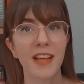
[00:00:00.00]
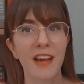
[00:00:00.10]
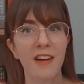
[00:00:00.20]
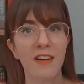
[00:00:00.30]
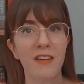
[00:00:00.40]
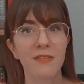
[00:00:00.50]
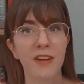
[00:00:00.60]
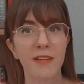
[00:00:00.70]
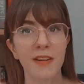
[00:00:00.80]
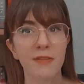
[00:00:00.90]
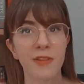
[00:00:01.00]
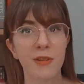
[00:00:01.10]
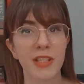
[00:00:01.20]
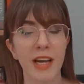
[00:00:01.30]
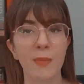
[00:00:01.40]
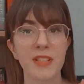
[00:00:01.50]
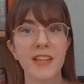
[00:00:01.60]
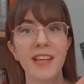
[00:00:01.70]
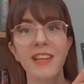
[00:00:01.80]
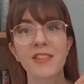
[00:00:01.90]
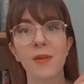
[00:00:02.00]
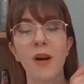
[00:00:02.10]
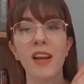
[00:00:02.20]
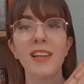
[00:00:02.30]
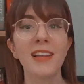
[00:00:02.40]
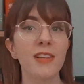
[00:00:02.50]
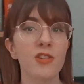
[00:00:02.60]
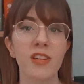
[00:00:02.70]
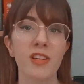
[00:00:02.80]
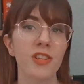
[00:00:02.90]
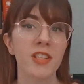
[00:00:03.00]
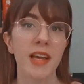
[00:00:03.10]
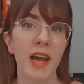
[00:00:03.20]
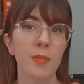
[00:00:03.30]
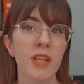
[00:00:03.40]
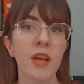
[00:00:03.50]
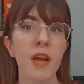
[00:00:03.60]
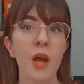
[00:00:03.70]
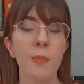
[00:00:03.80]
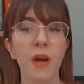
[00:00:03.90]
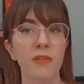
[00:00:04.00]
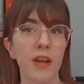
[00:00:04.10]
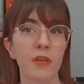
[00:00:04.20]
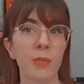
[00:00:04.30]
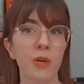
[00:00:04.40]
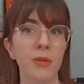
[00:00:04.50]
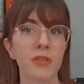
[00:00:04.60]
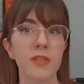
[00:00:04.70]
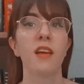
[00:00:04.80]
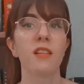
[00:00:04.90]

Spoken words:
there are very few tabs in here, so I literally just tabbed my favourite moments.